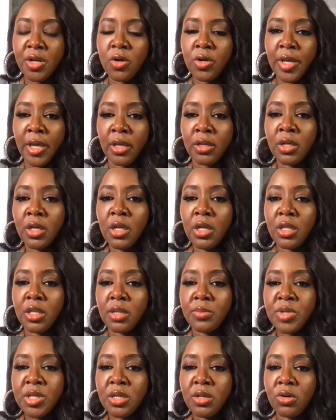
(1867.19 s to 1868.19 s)
Okay,
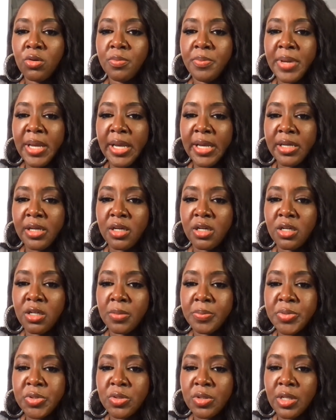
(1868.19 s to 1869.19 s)
let me go back
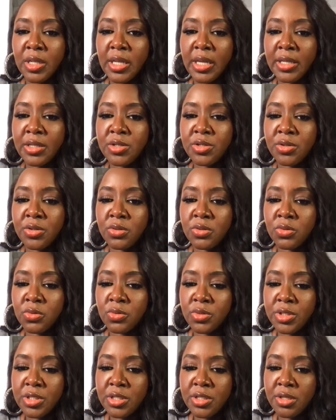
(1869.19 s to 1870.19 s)
up so that I
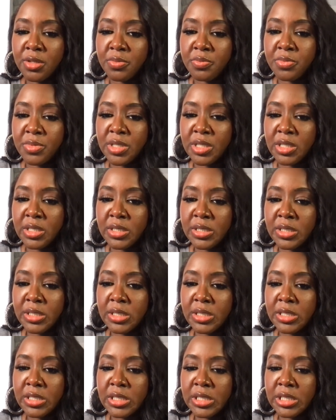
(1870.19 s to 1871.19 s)
don't
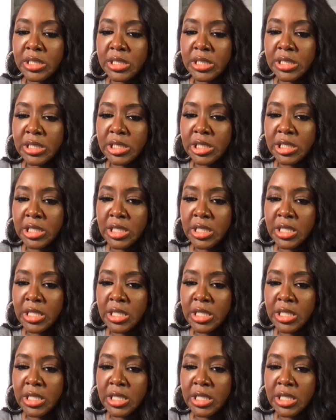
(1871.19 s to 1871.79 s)
miss.